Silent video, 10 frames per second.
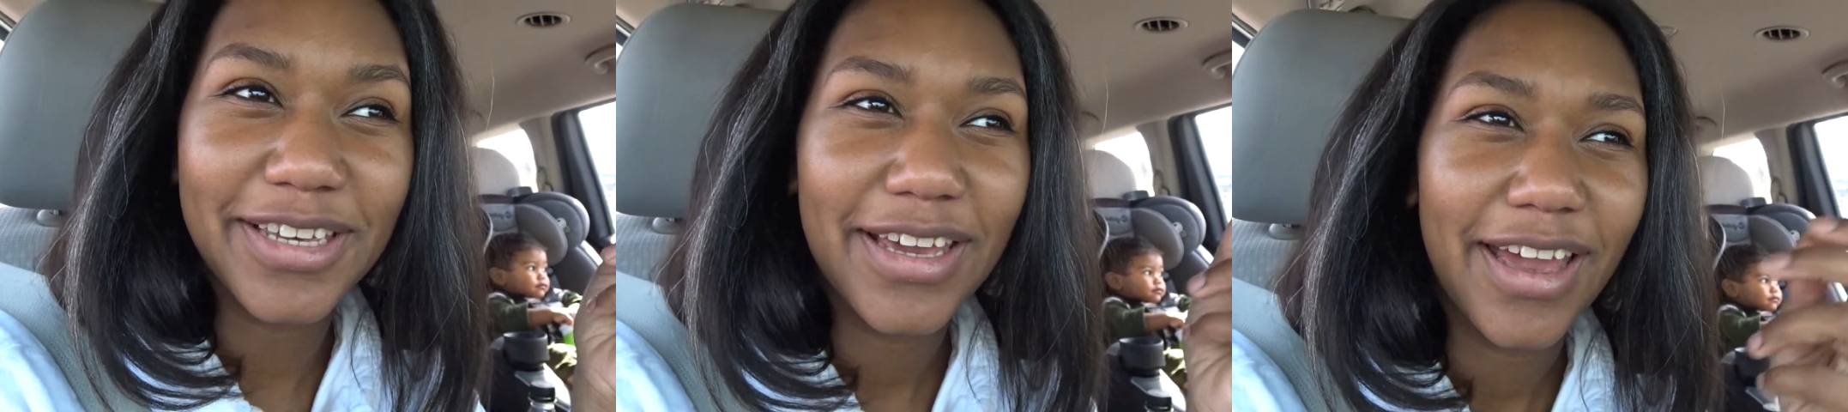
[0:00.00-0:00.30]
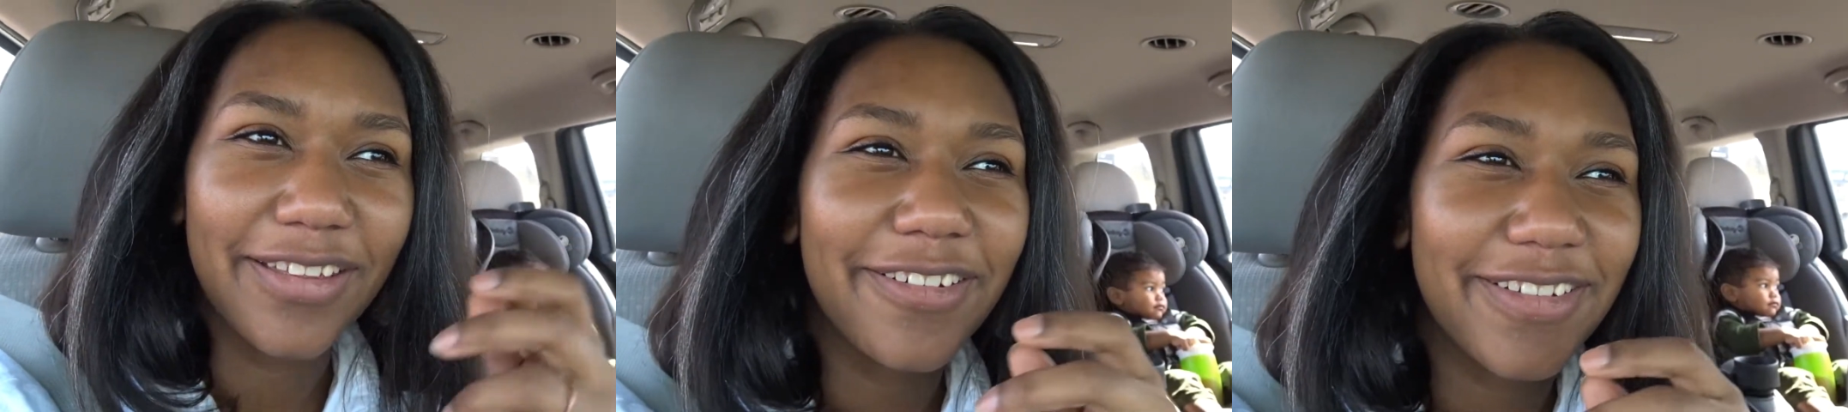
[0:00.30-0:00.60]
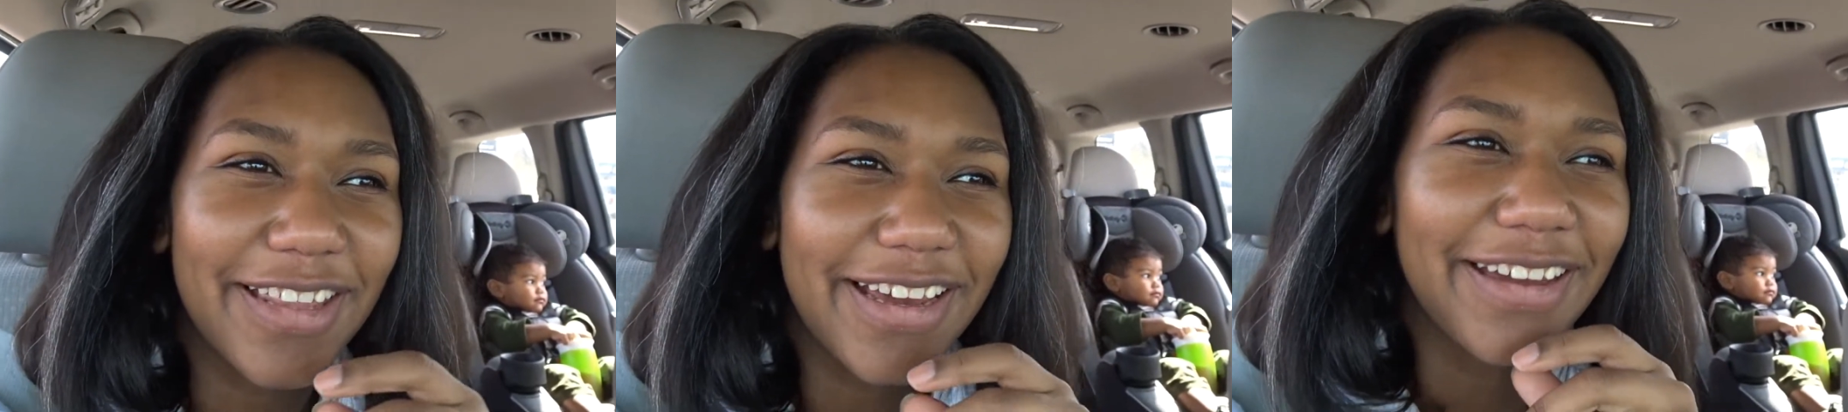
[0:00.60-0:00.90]
Speaker 1: I know there's
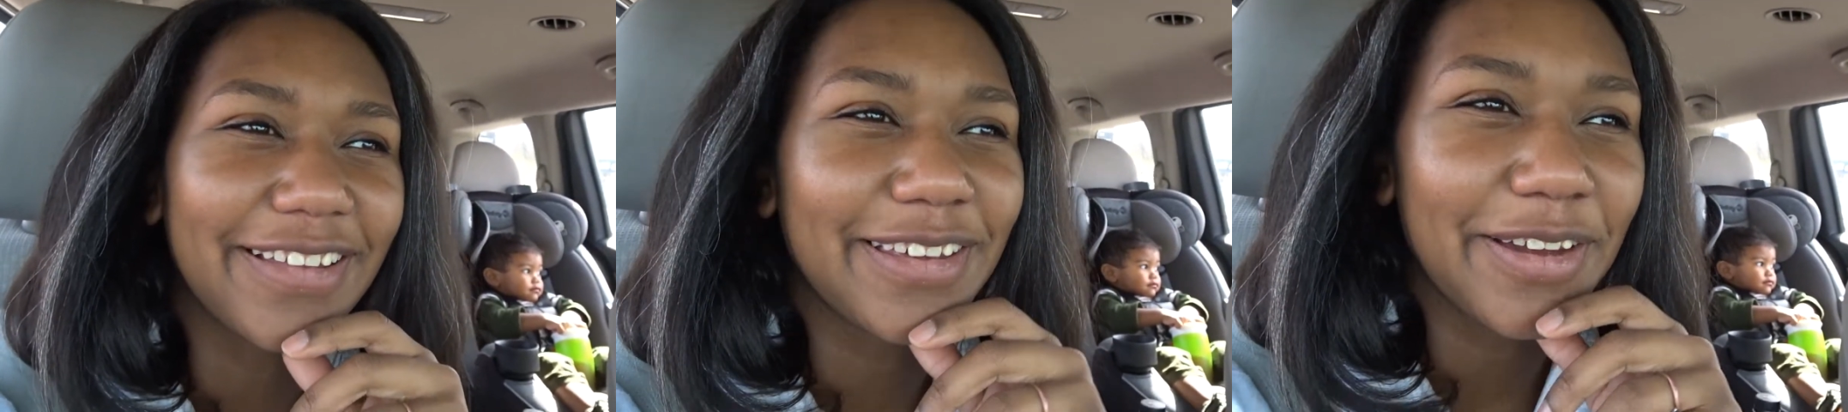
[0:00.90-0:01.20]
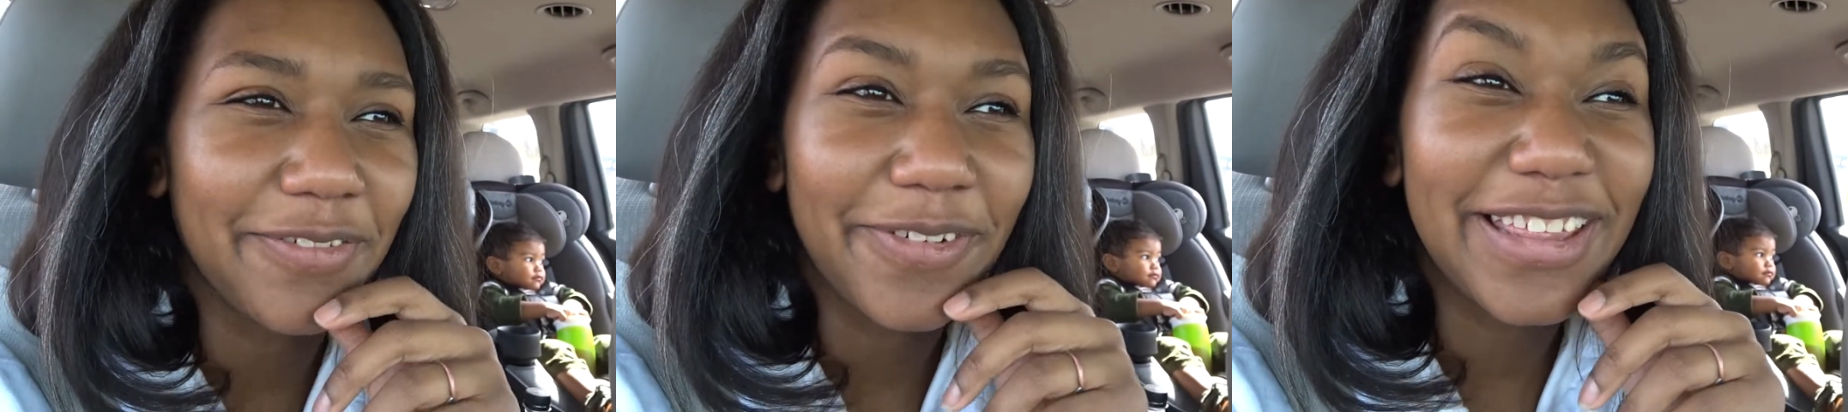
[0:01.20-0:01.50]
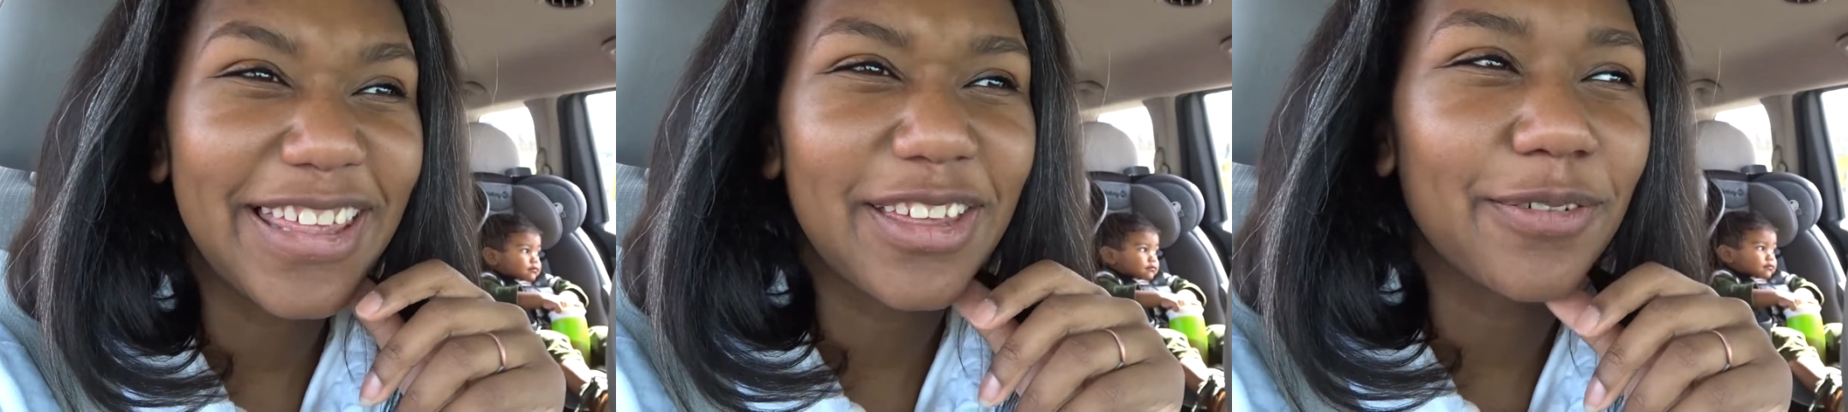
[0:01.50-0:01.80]
a lot out there and we
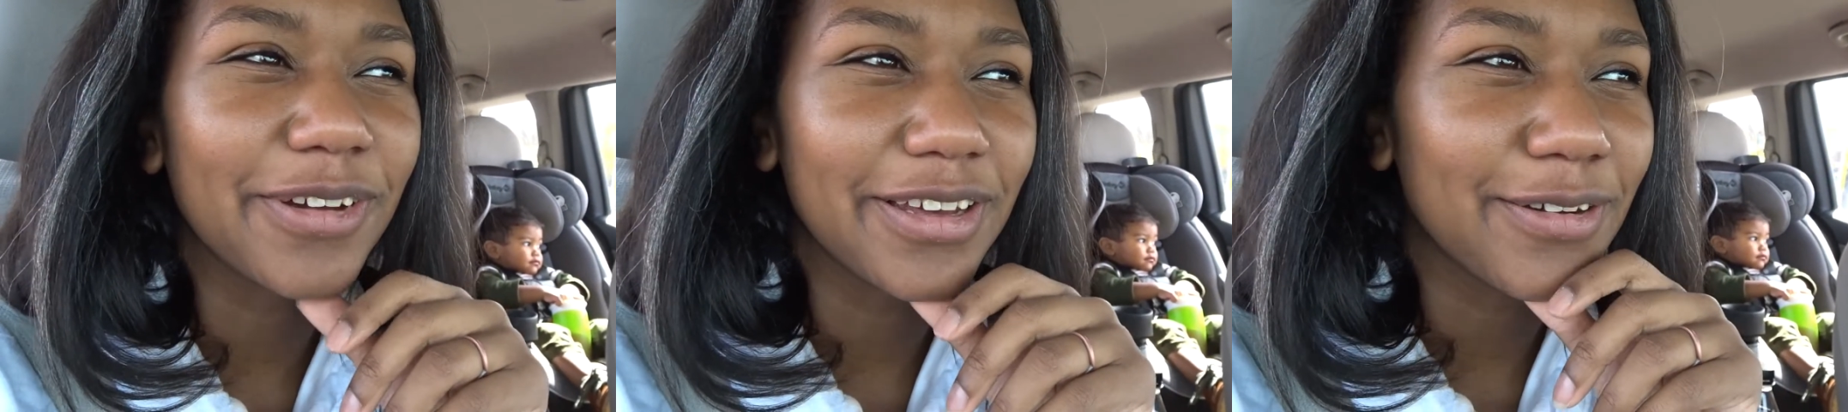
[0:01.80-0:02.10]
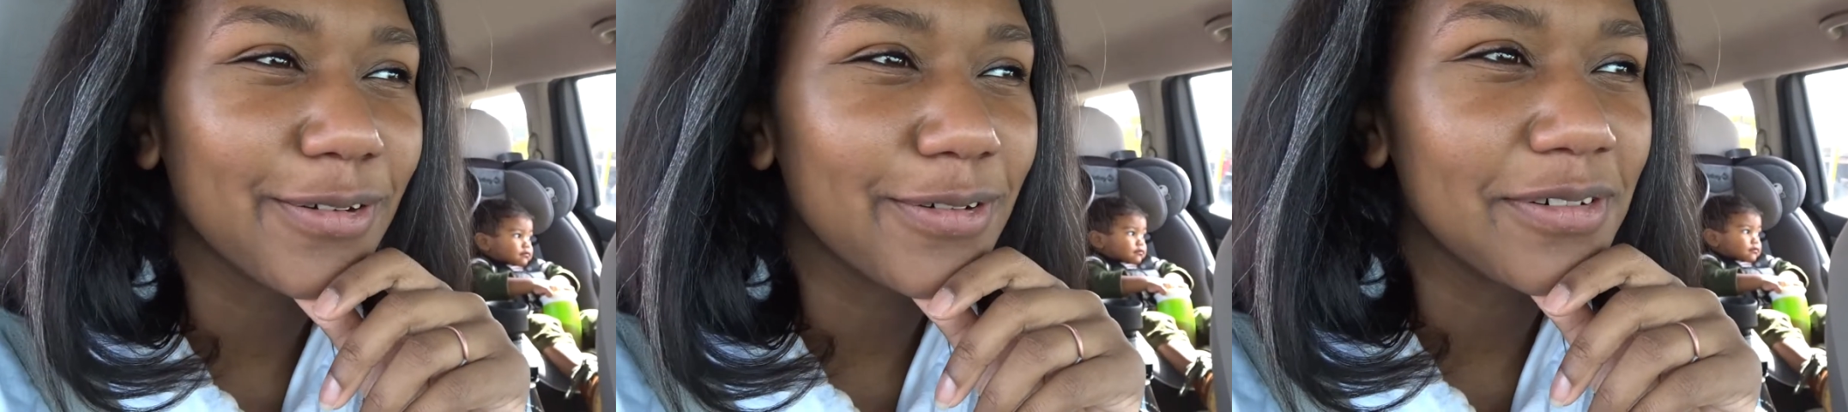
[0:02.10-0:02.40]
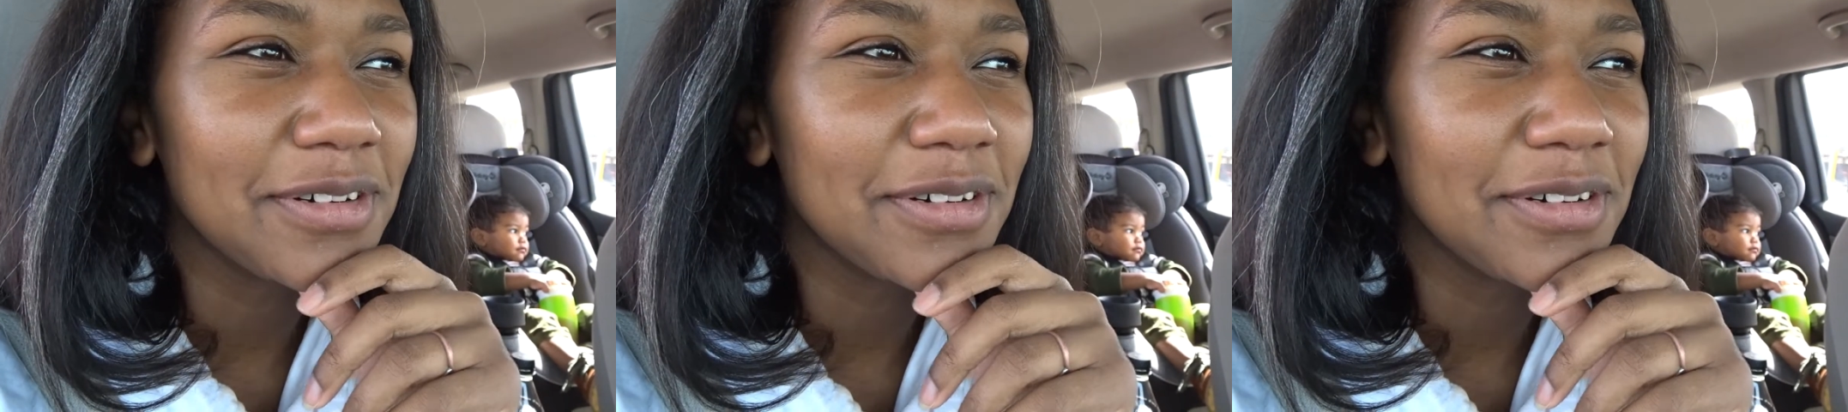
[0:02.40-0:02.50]
think they're really cool,